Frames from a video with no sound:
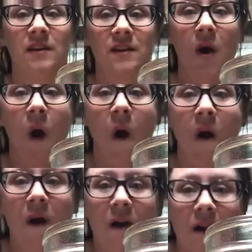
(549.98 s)
Oh,
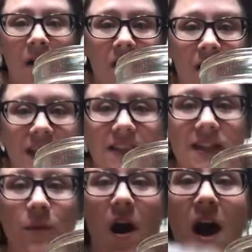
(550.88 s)
let's see
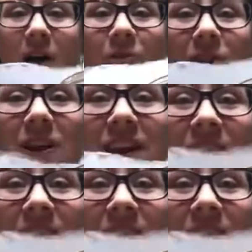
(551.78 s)
what, oh, look.